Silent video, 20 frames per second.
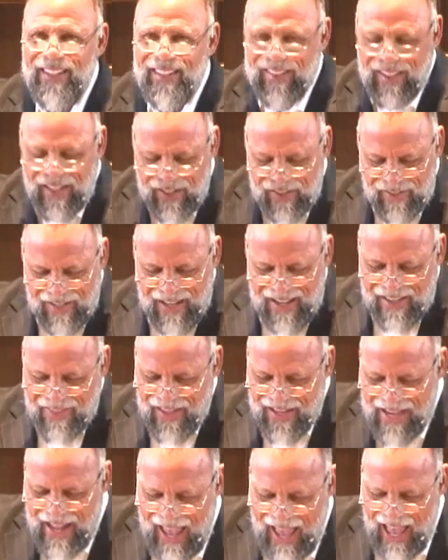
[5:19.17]
says,
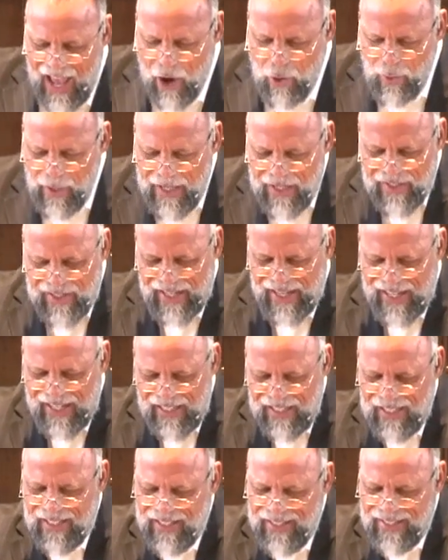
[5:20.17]
then how is it